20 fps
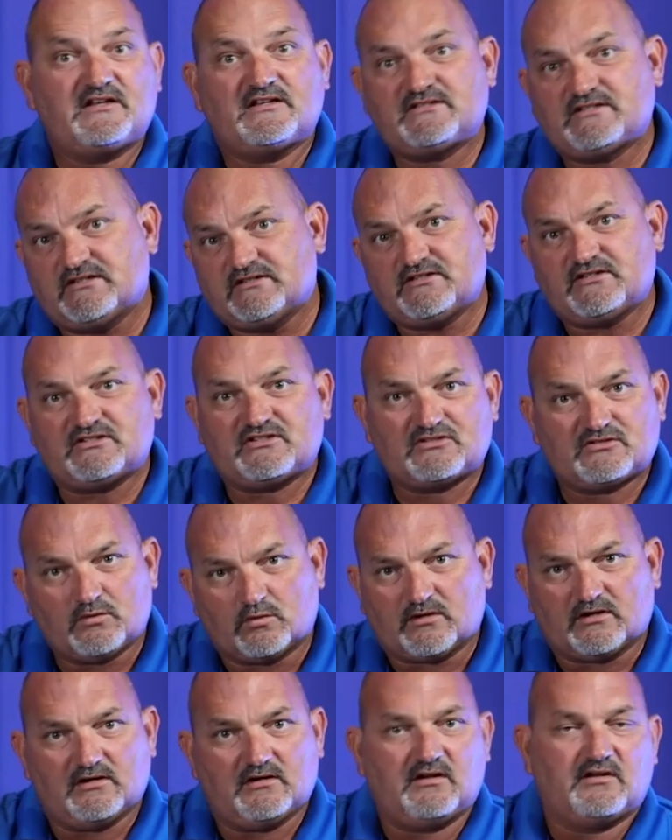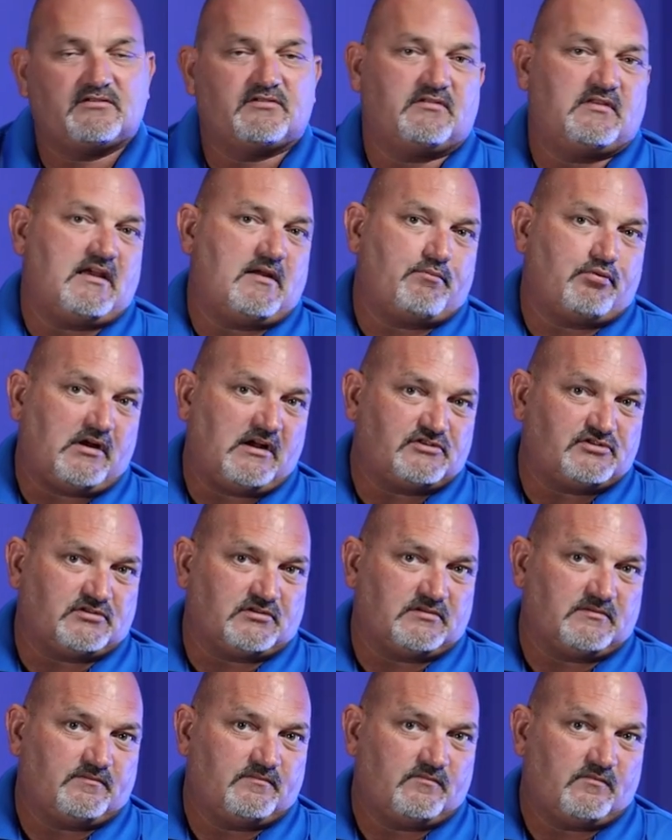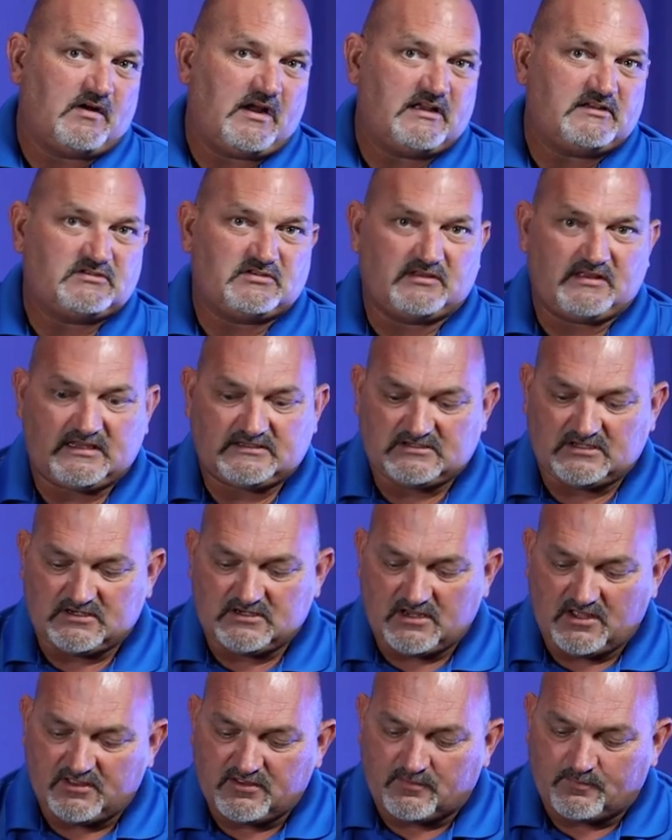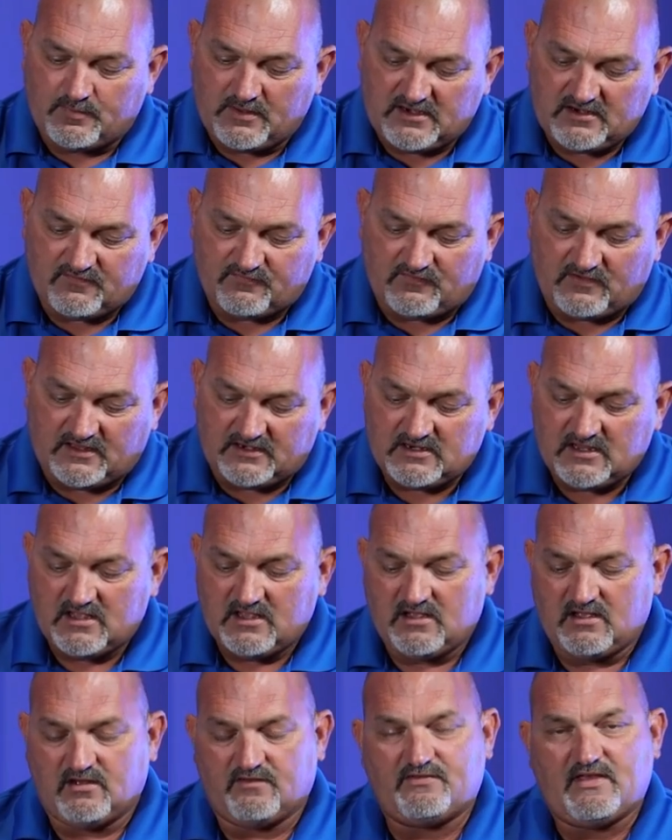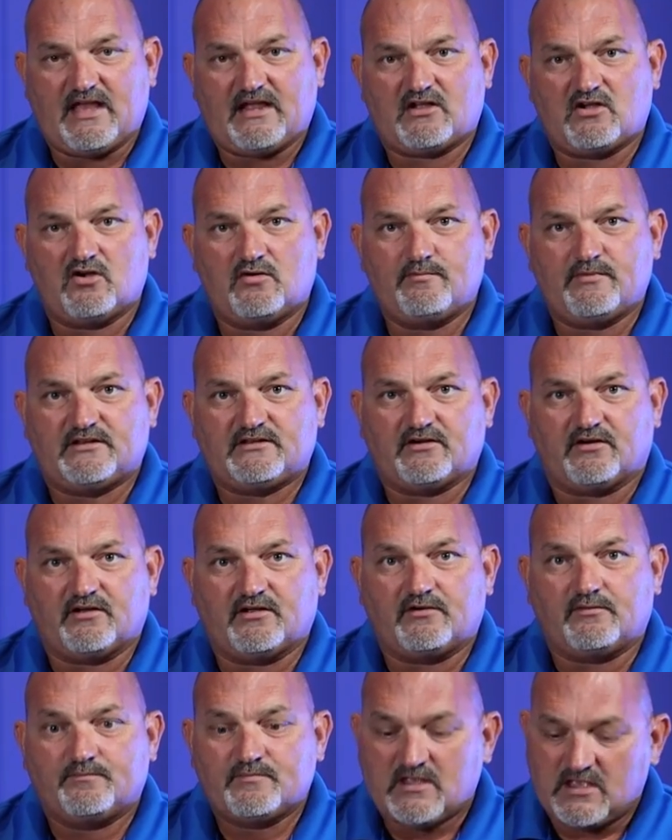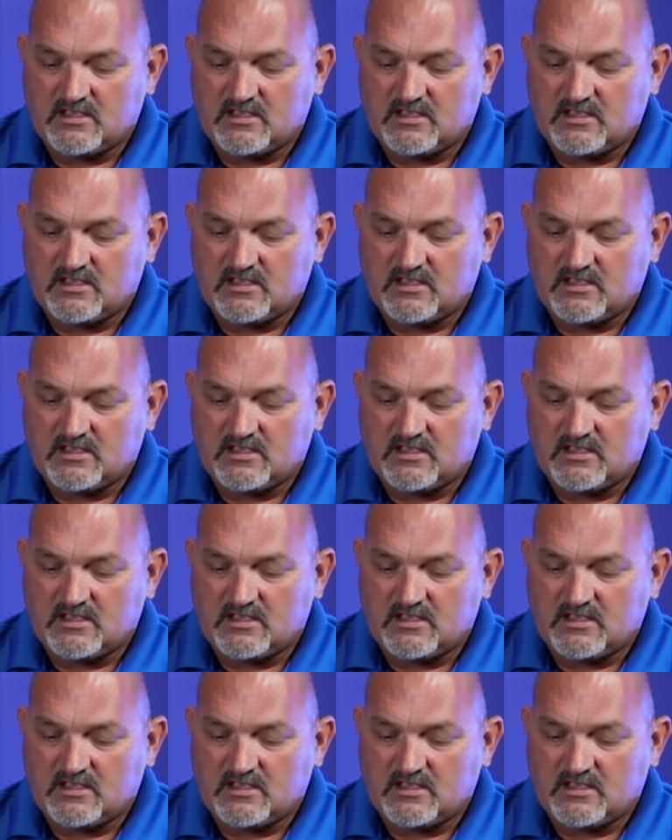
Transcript: doesn't distort under that pressure right? So that's another benefit of that cone material.